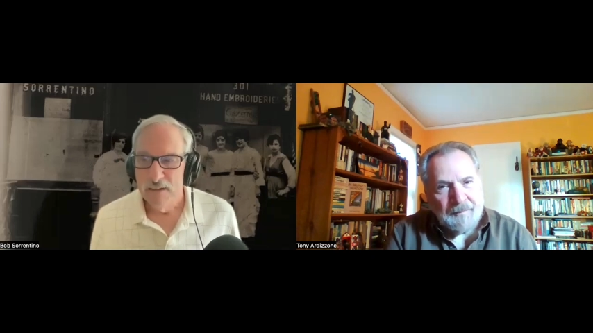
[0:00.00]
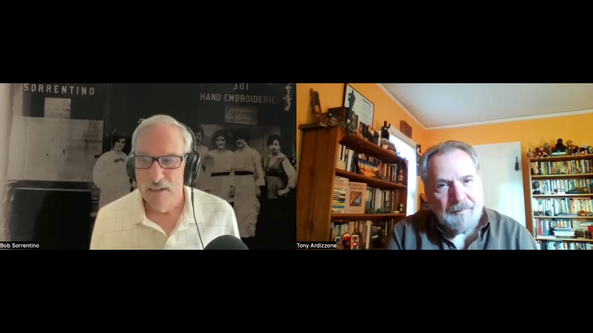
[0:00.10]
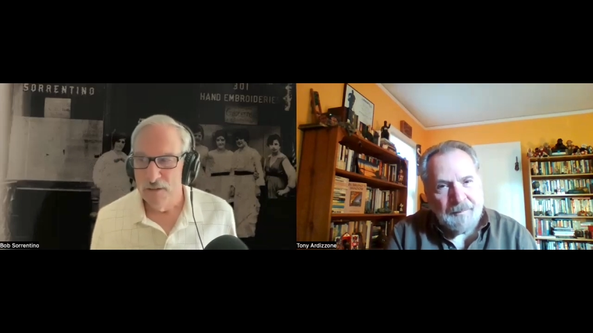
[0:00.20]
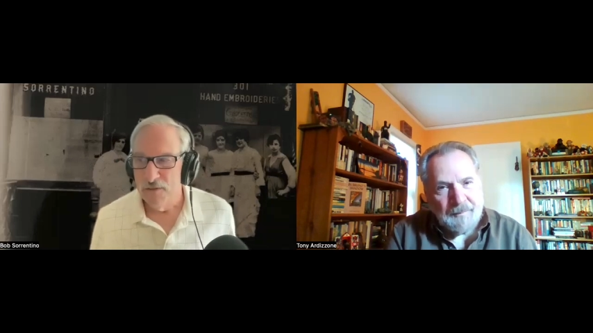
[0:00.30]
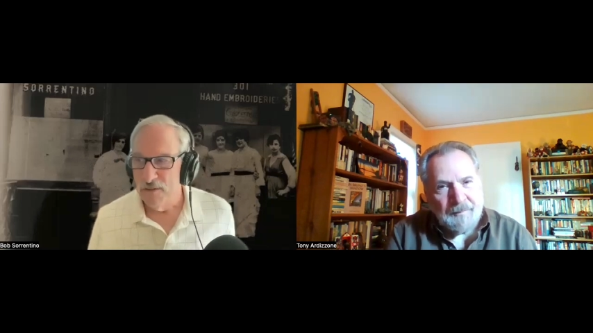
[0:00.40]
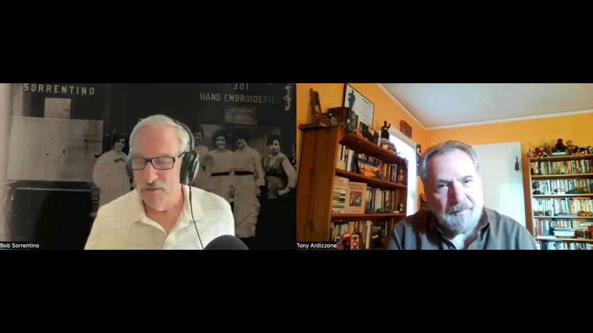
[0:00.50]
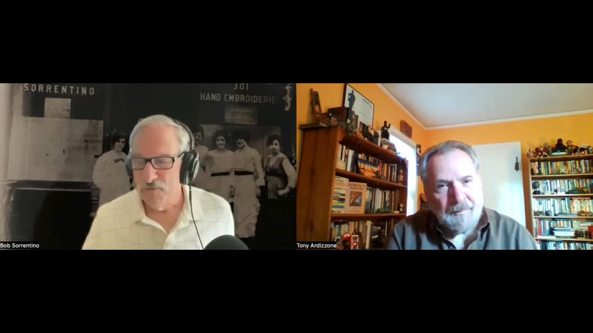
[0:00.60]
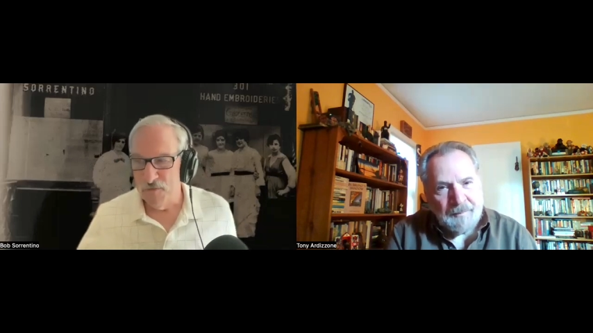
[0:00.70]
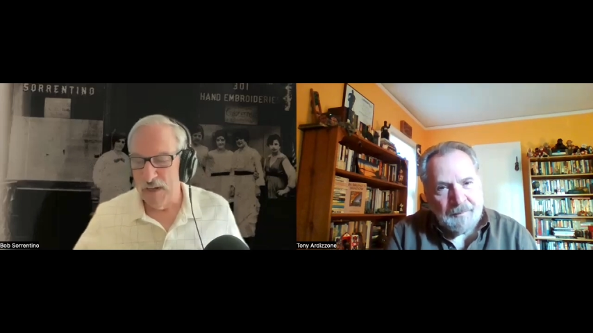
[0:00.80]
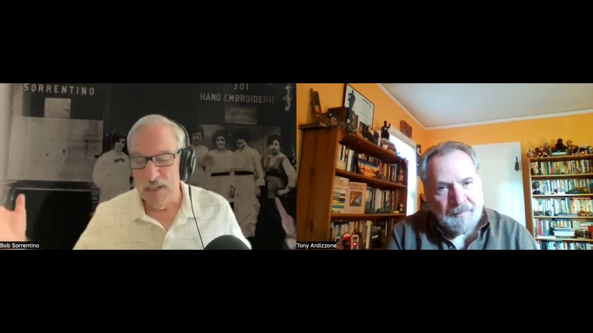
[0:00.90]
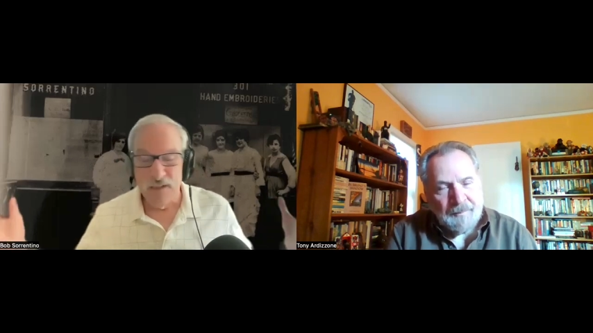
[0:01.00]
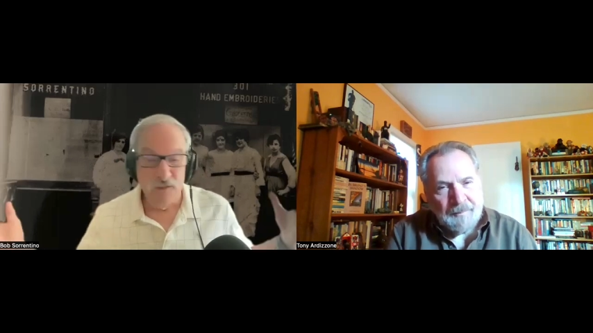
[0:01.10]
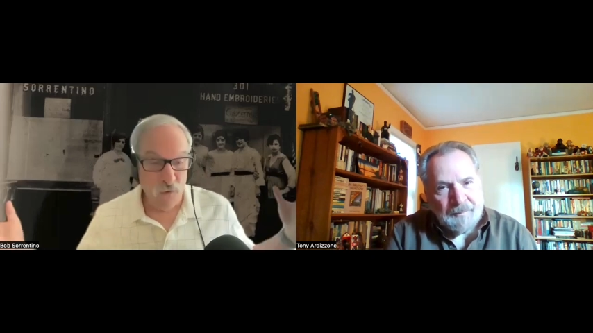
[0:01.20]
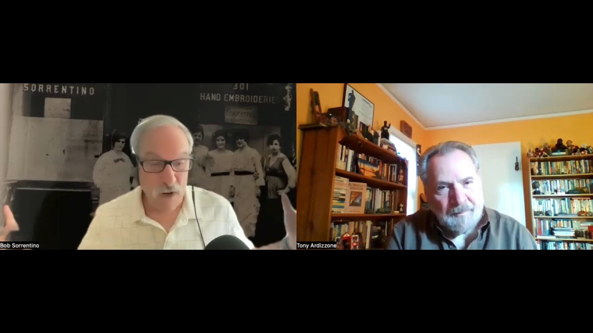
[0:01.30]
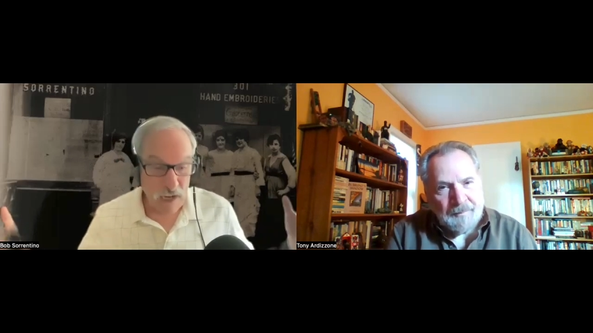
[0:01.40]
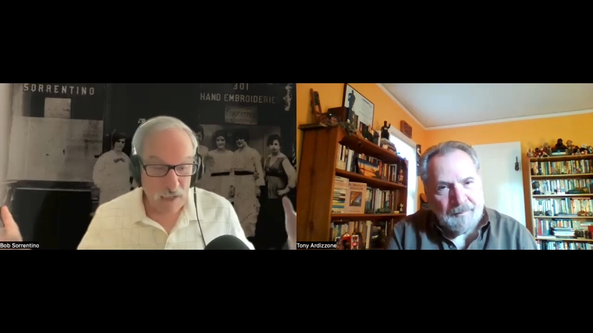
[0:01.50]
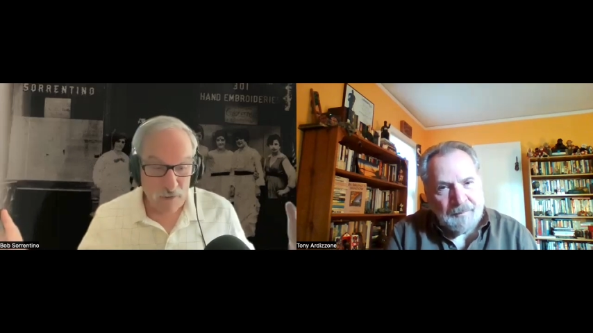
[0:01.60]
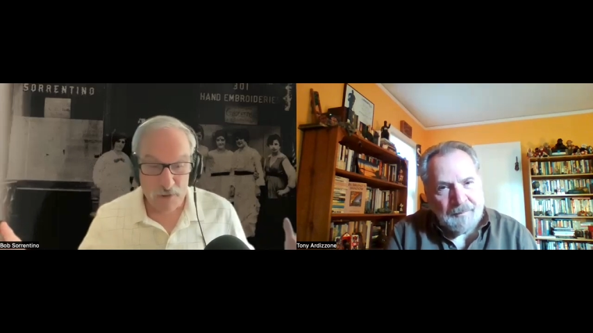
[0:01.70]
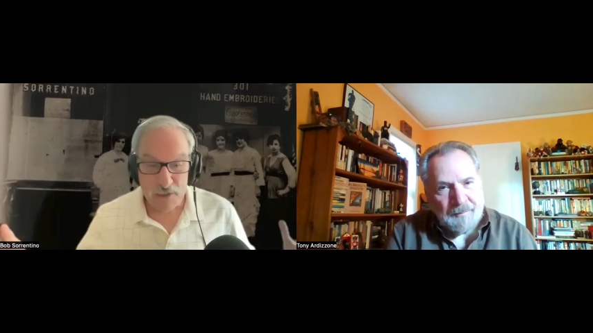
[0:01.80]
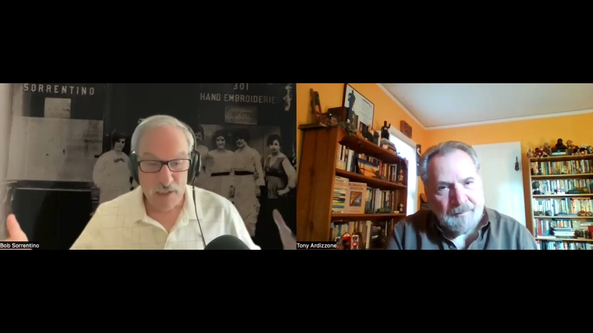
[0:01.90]
Speaker 1: it was I don't know why it
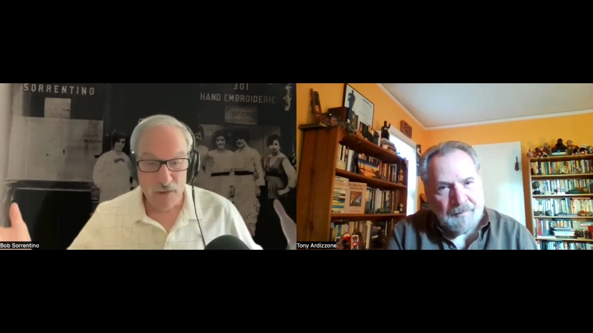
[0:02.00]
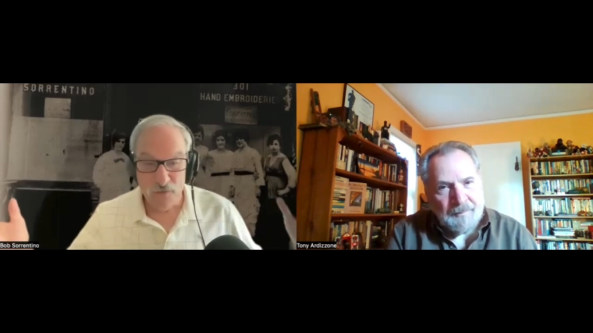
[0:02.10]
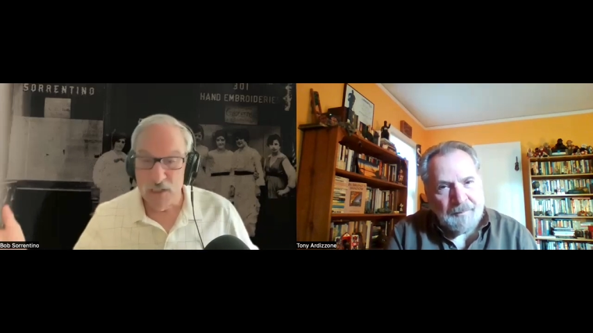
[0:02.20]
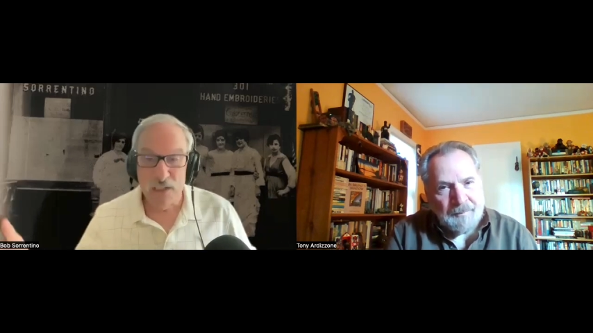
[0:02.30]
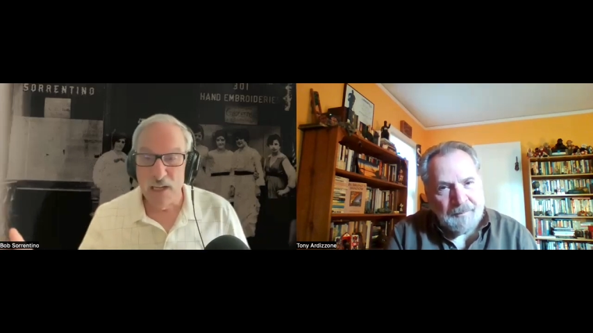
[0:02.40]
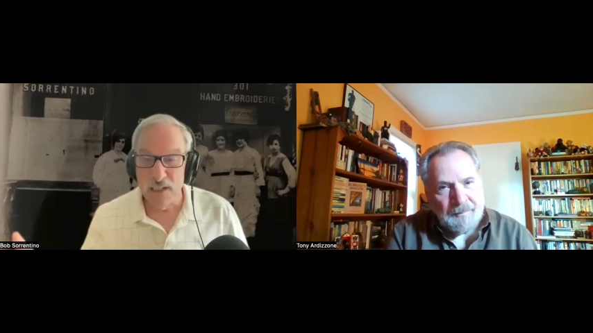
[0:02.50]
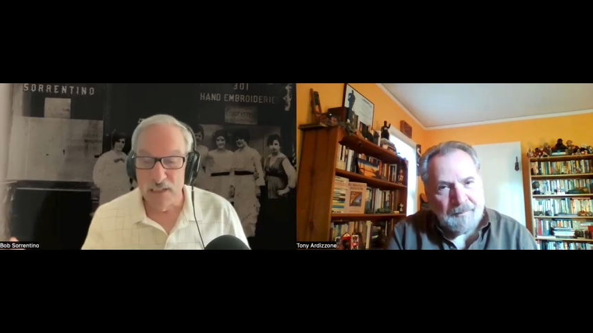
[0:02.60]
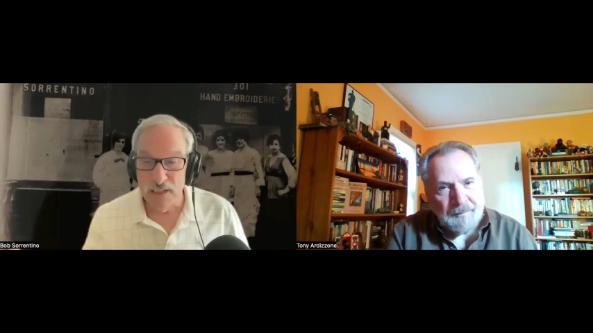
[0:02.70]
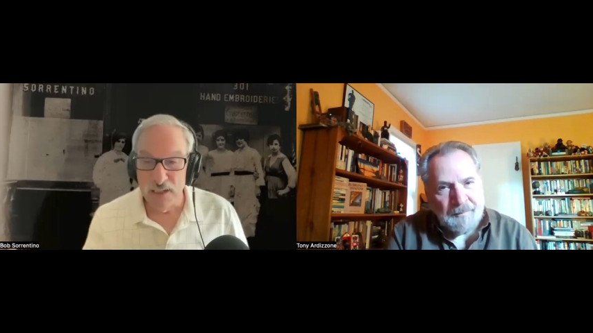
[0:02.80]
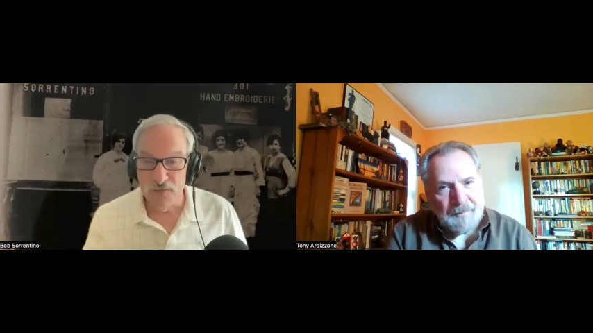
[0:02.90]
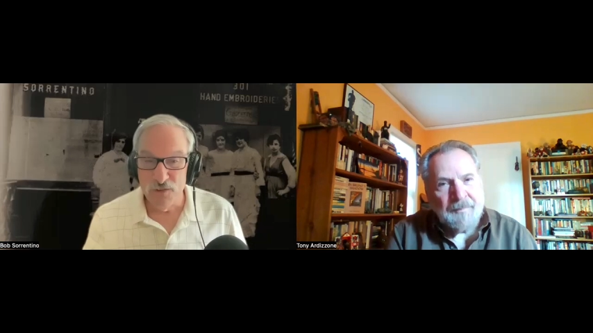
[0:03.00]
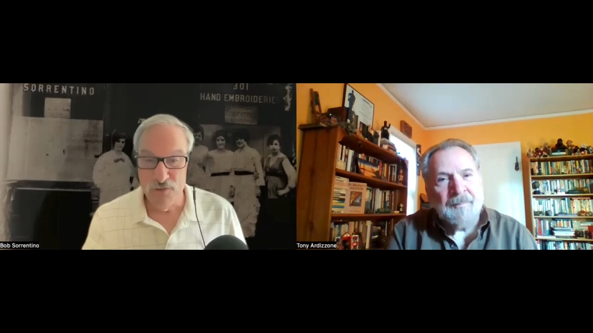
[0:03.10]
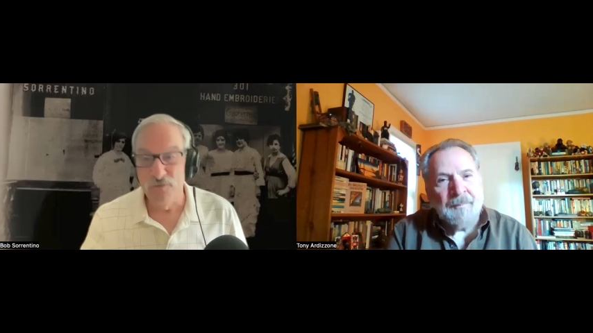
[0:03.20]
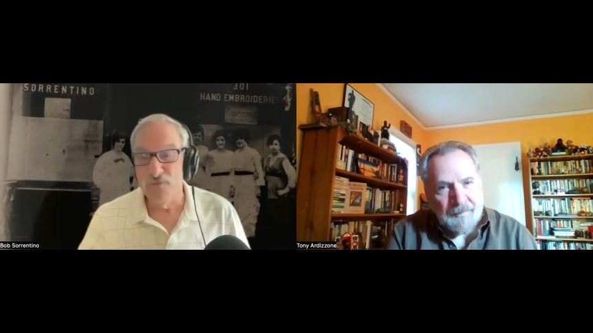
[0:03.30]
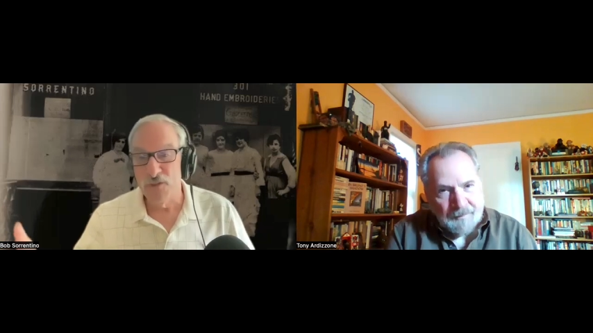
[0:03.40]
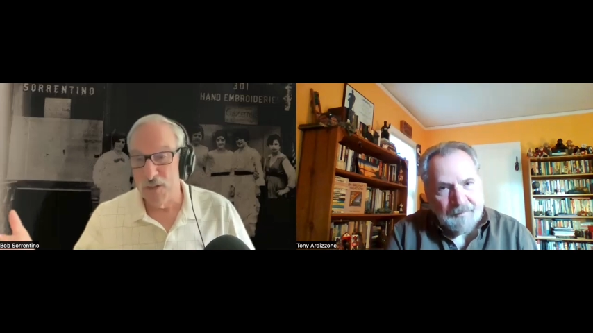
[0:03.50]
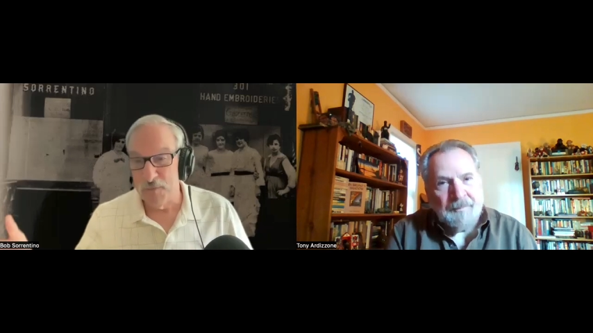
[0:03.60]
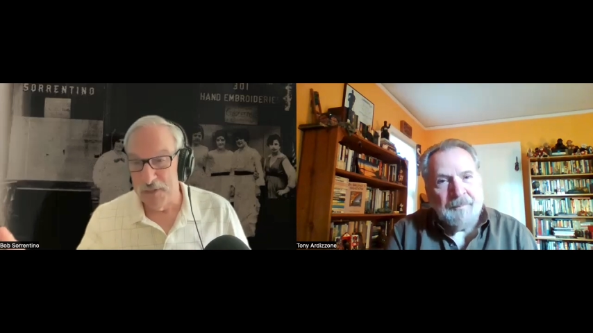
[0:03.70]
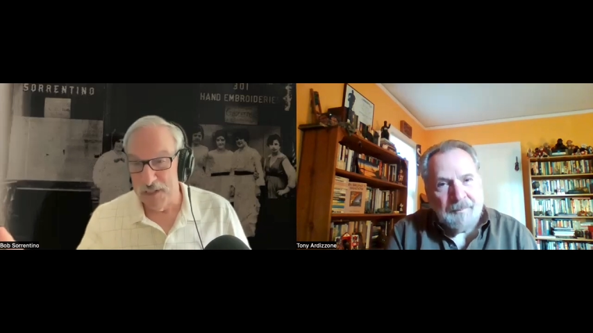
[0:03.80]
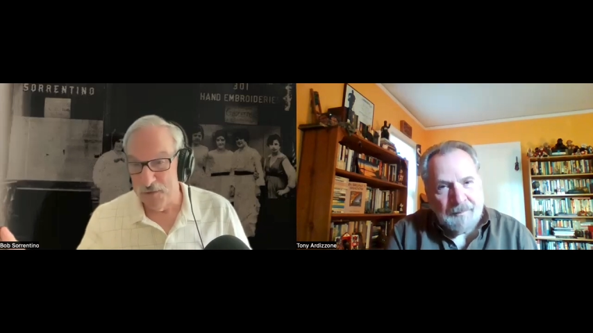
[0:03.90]
was like three o'clock in the afternoon for a
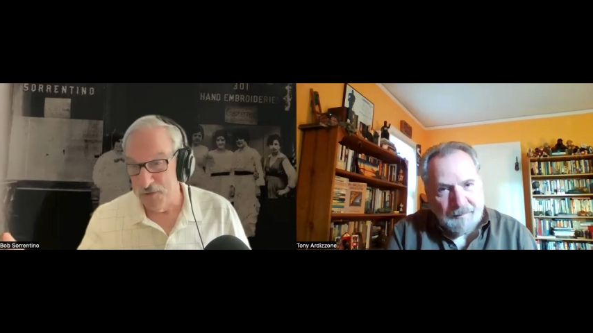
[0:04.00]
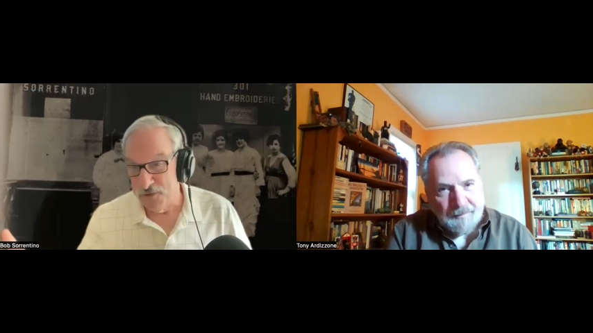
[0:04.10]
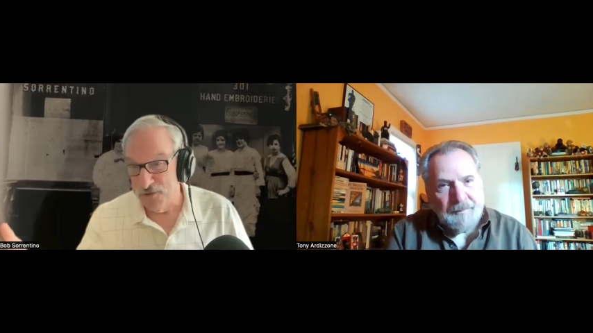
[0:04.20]
couple hours,